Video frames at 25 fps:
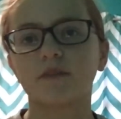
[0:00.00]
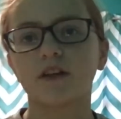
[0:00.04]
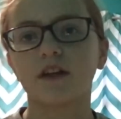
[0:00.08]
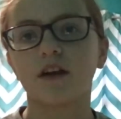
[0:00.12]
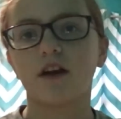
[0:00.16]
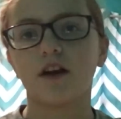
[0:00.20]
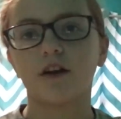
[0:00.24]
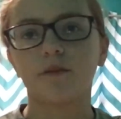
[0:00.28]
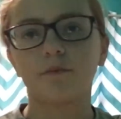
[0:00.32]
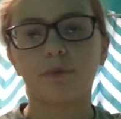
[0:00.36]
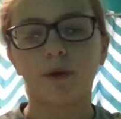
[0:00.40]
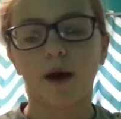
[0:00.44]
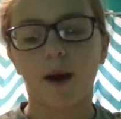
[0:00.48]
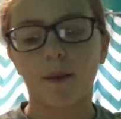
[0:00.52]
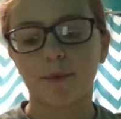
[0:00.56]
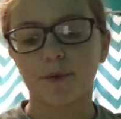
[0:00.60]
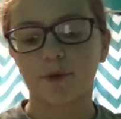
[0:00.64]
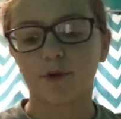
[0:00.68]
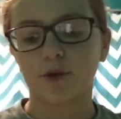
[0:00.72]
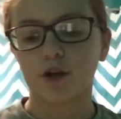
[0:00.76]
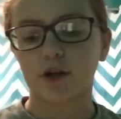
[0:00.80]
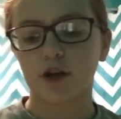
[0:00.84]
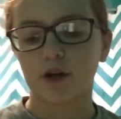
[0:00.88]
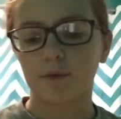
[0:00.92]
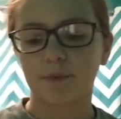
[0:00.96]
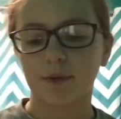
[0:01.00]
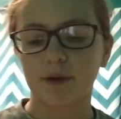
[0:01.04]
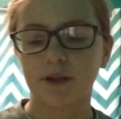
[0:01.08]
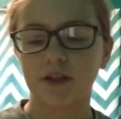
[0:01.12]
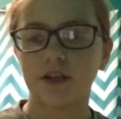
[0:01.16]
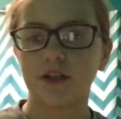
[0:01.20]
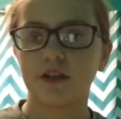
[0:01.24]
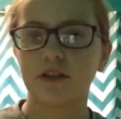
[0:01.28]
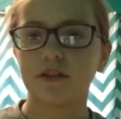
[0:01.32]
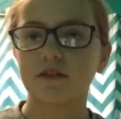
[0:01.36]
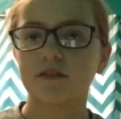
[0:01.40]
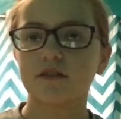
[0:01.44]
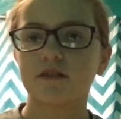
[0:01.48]
unpopular
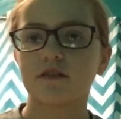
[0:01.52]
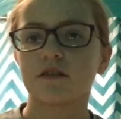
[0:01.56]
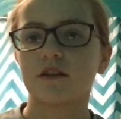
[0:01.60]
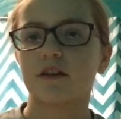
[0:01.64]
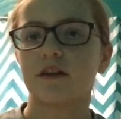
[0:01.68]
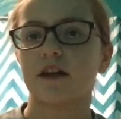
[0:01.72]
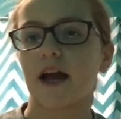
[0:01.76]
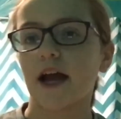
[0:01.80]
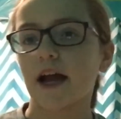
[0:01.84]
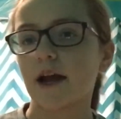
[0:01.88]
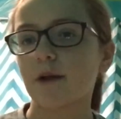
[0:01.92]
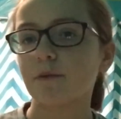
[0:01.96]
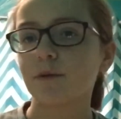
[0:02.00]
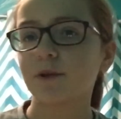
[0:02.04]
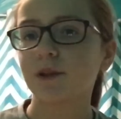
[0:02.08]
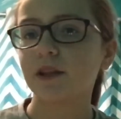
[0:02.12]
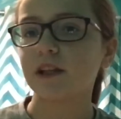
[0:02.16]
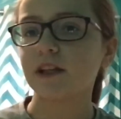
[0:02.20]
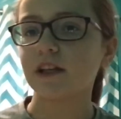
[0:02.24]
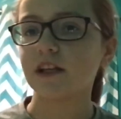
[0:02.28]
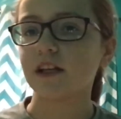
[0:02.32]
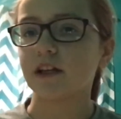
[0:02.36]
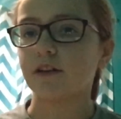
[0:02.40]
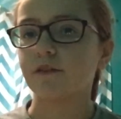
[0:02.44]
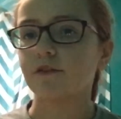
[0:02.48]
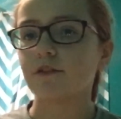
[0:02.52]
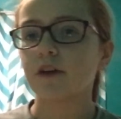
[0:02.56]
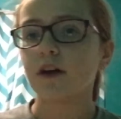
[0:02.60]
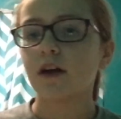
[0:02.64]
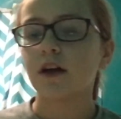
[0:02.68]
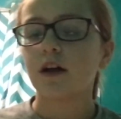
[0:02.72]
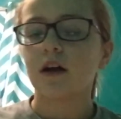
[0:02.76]
opinions, then I would leave.